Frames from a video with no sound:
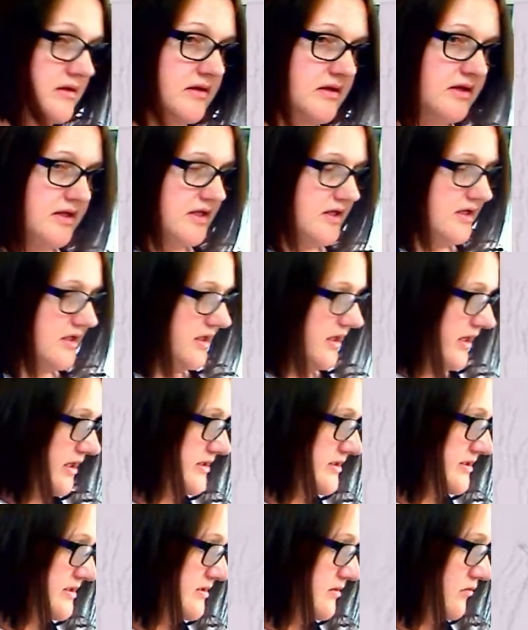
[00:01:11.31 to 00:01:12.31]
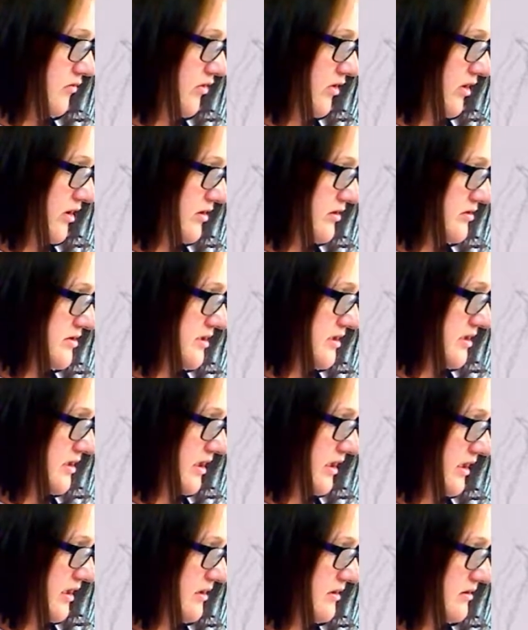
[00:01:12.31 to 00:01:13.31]
and add some water to
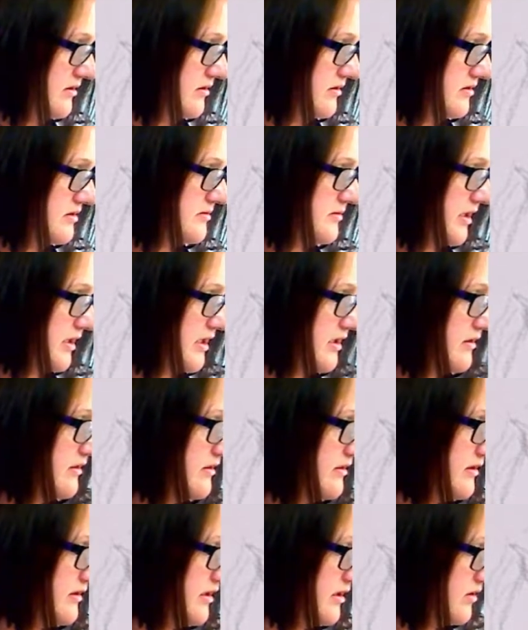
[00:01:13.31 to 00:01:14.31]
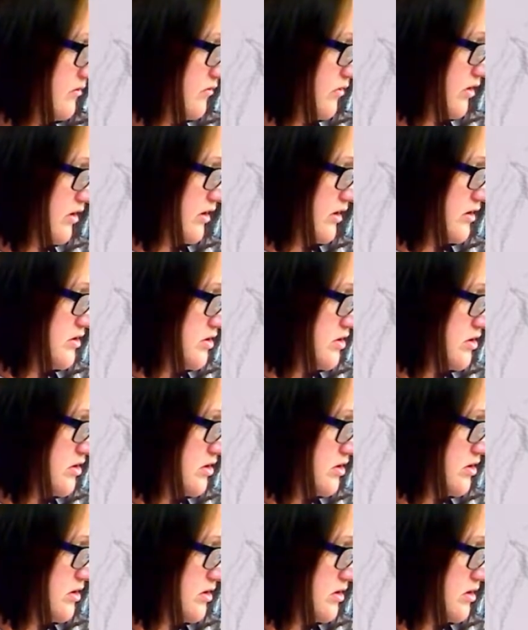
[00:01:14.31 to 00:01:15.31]
that to make a thin wash.